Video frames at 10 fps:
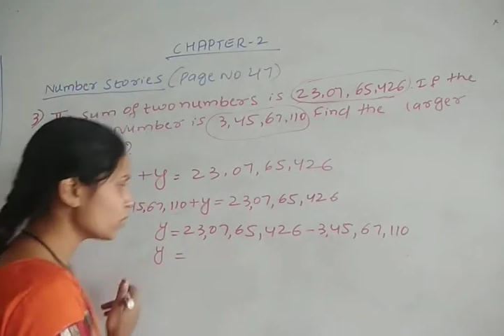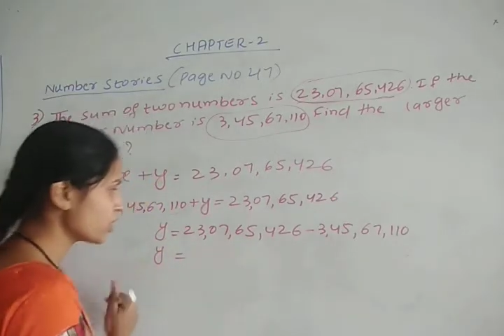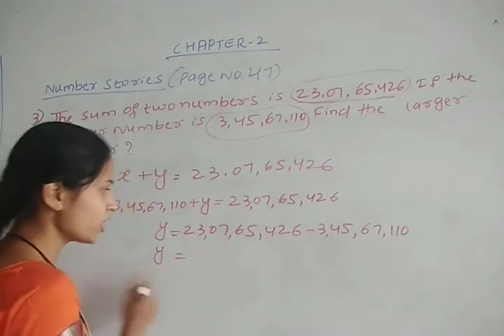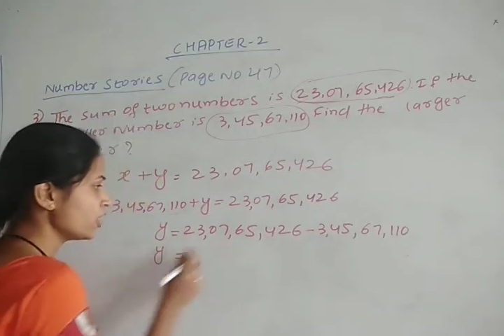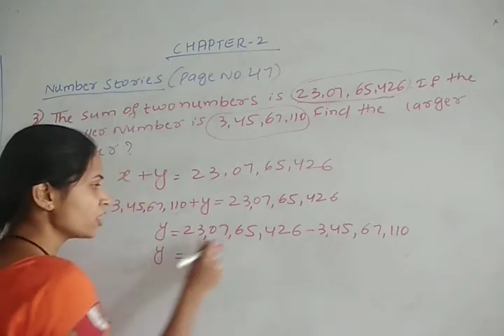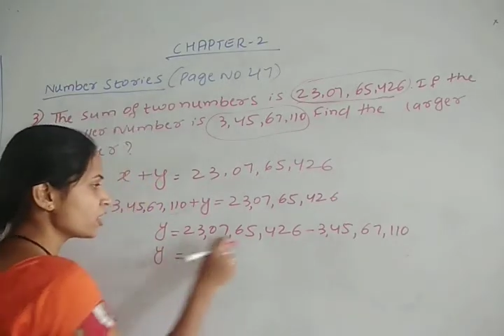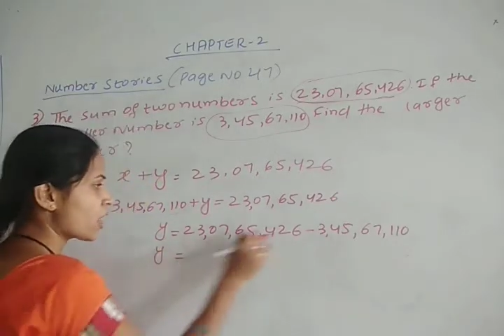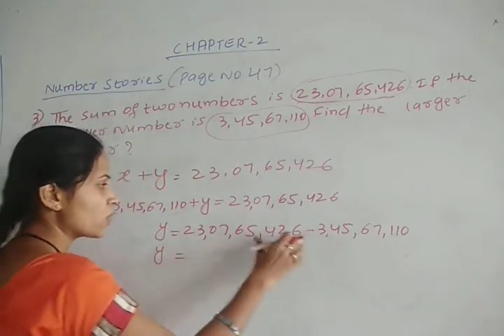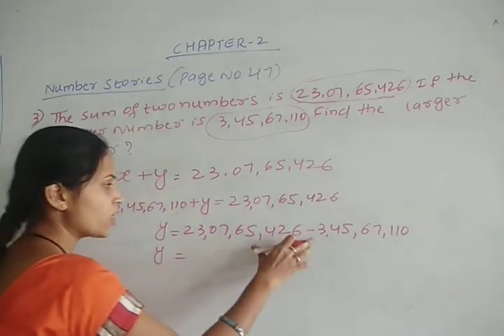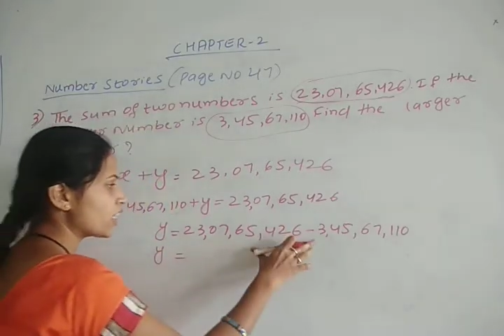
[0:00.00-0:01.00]
Okay,
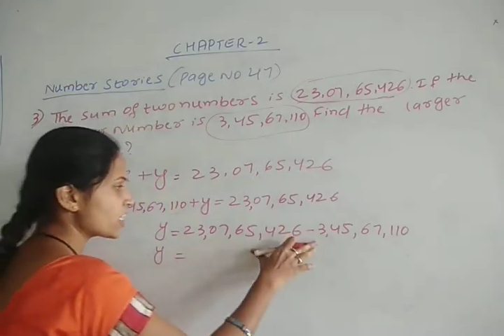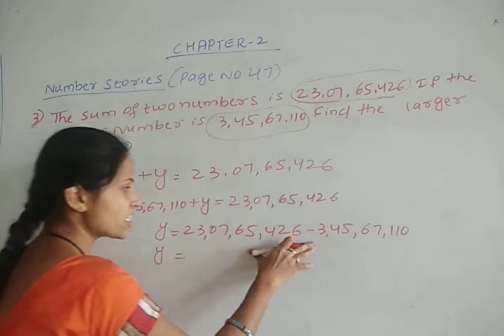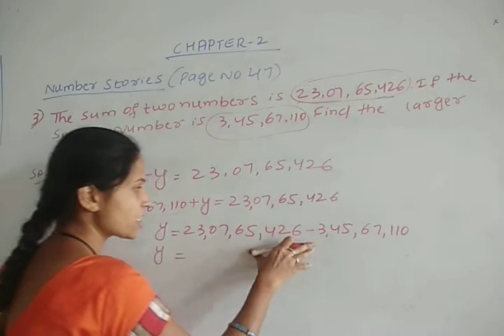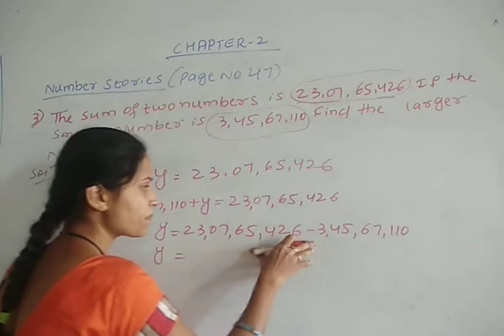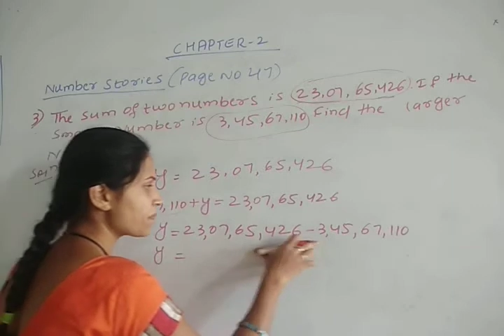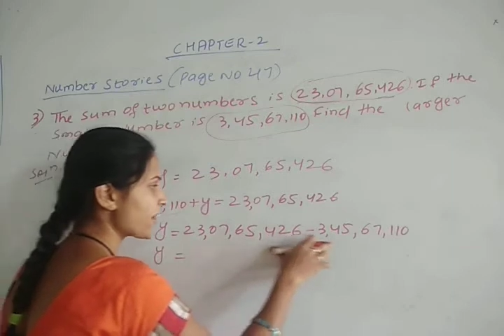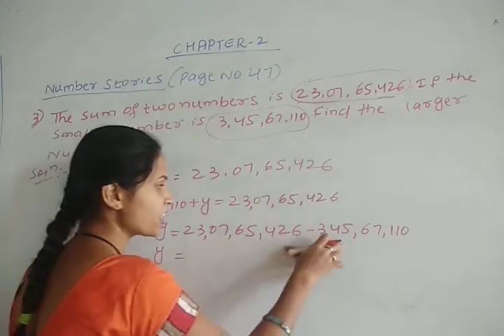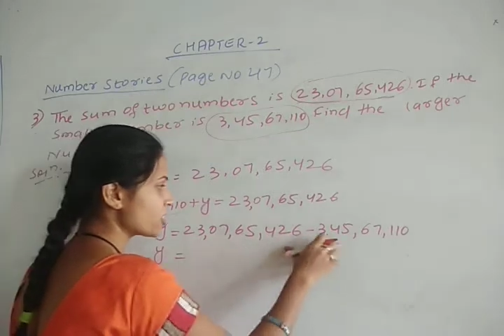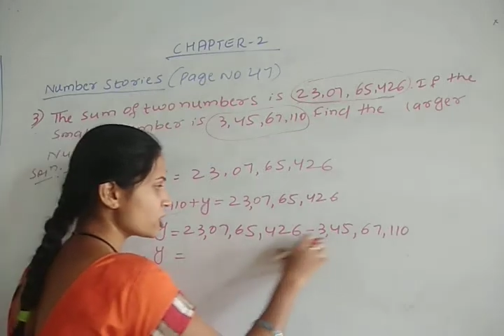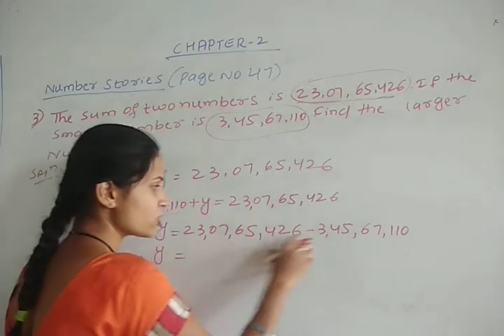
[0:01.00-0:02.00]
now let us
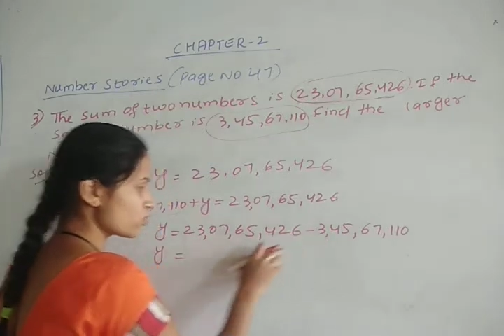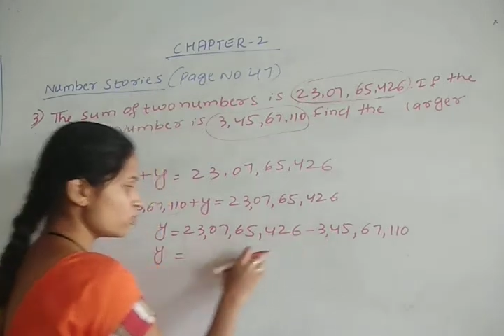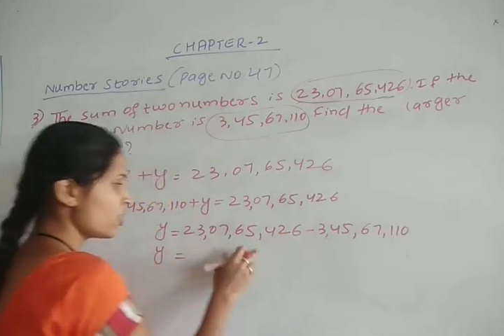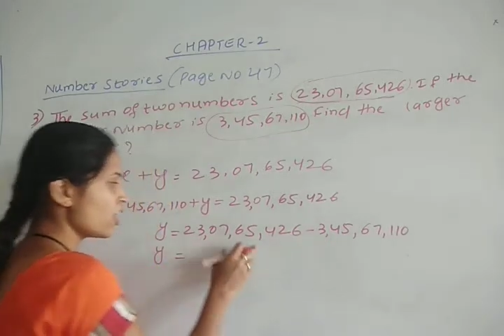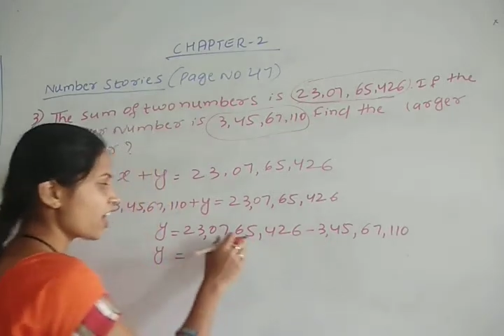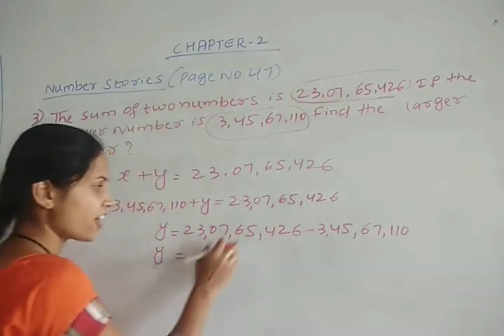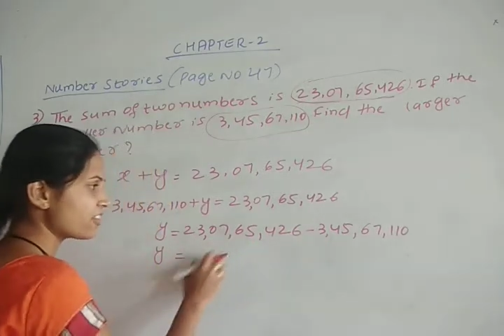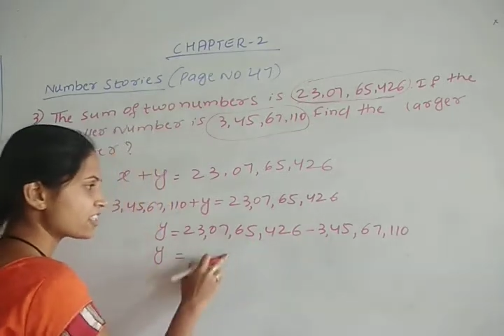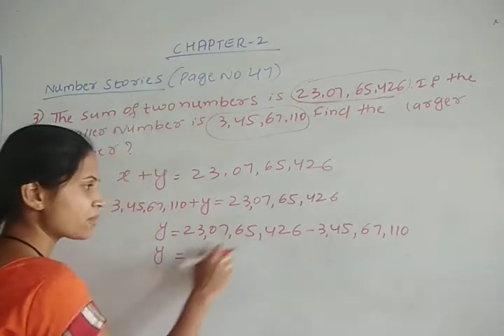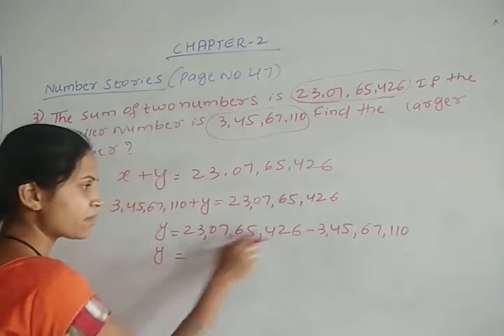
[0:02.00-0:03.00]
subtract these two. I
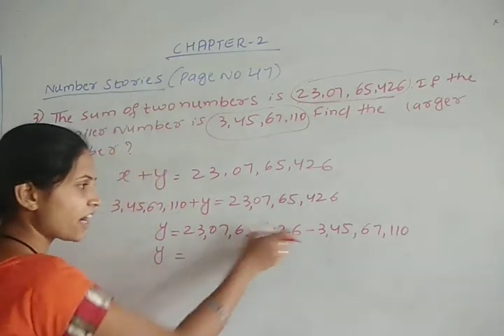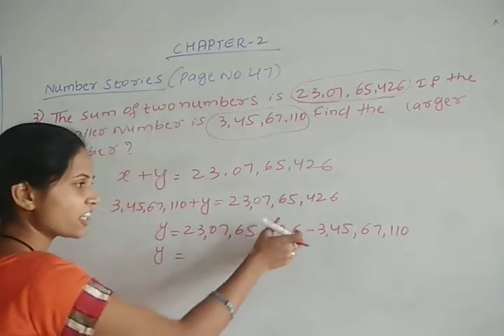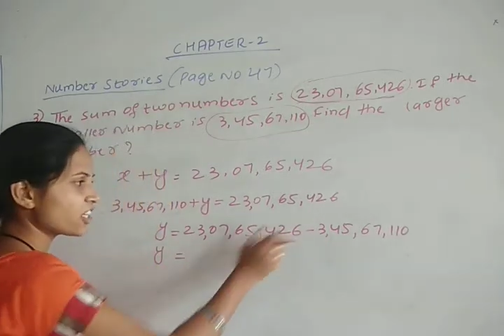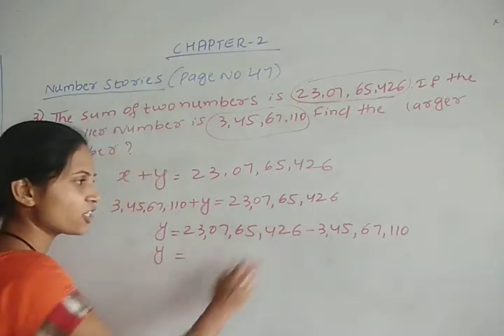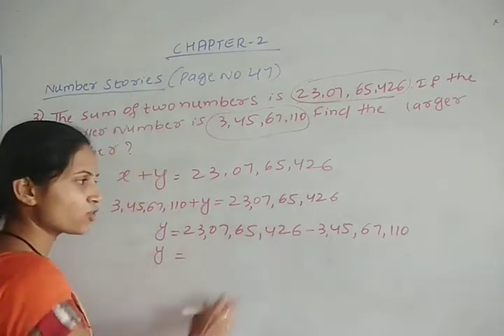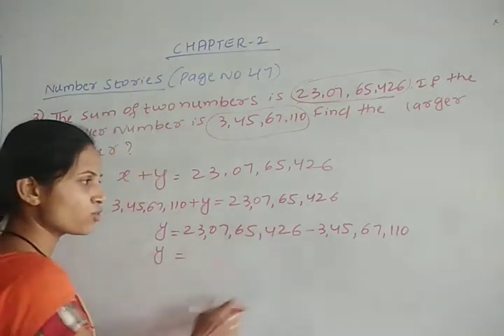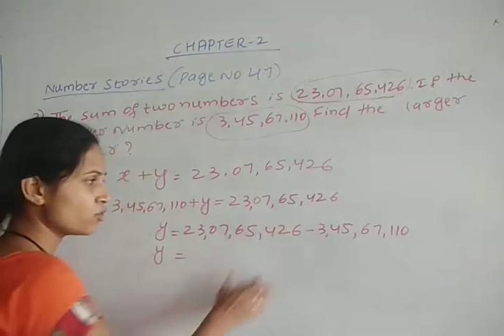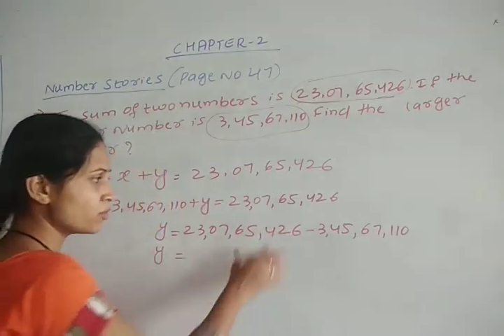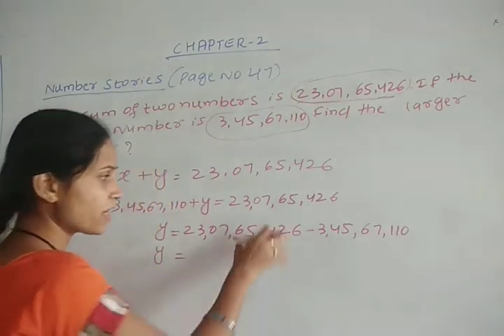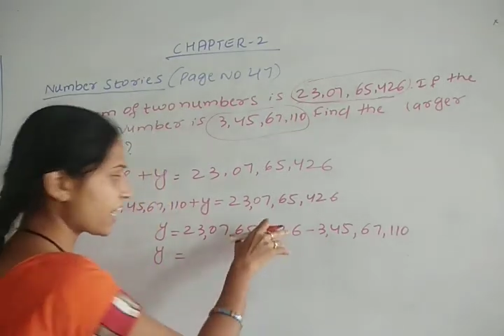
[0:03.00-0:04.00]
will subtract these
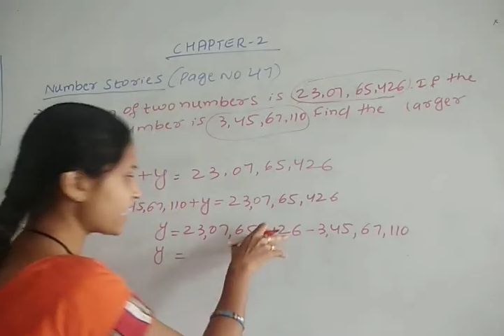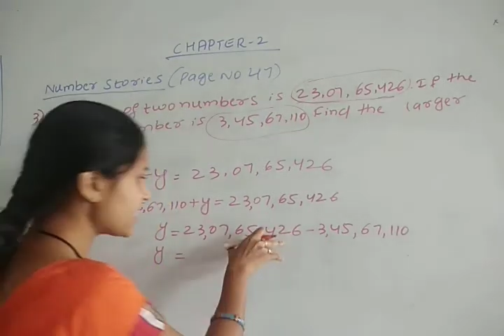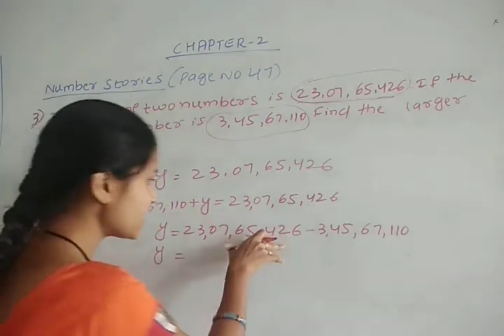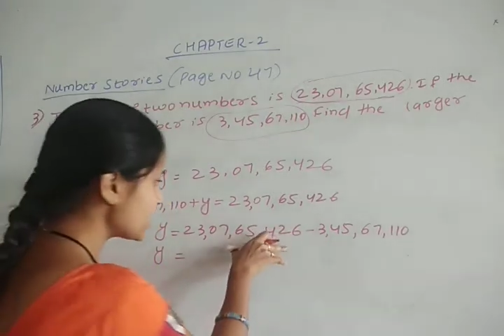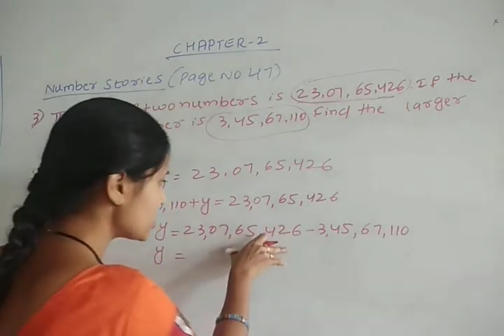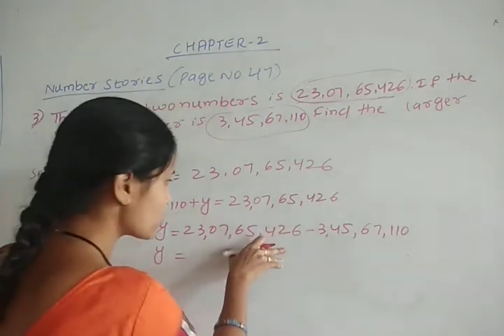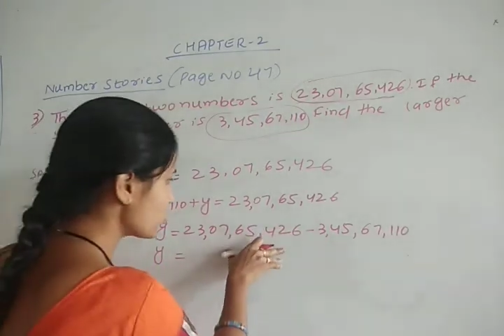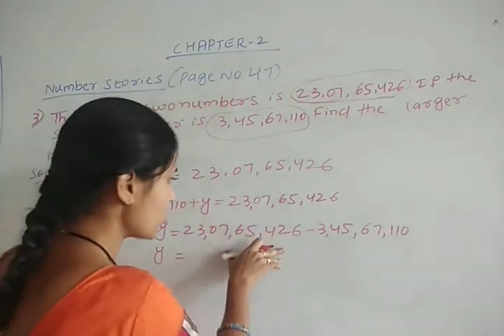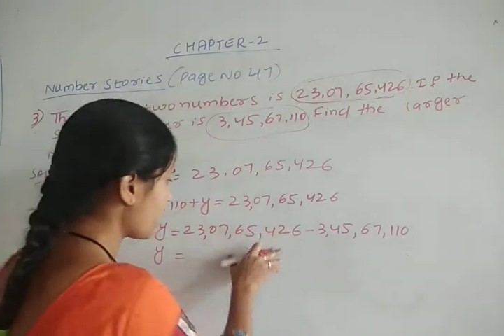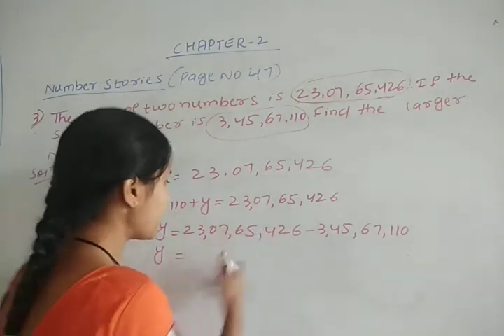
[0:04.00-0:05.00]
two by writing these
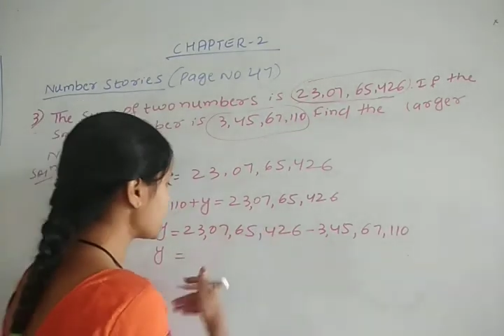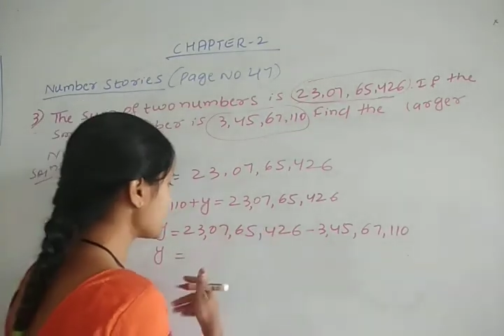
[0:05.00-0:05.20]
two numbers